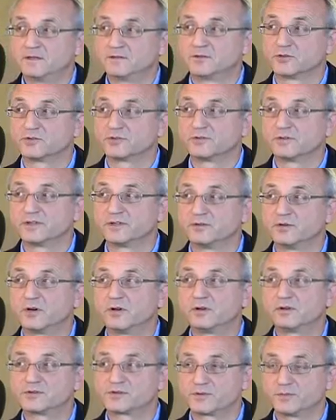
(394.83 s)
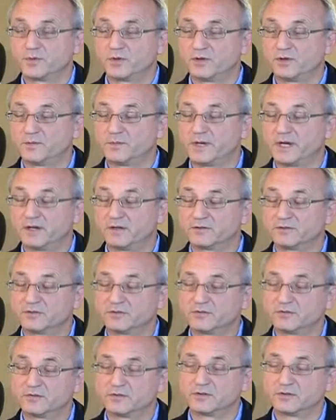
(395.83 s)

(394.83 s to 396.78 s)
not only knowledgeable about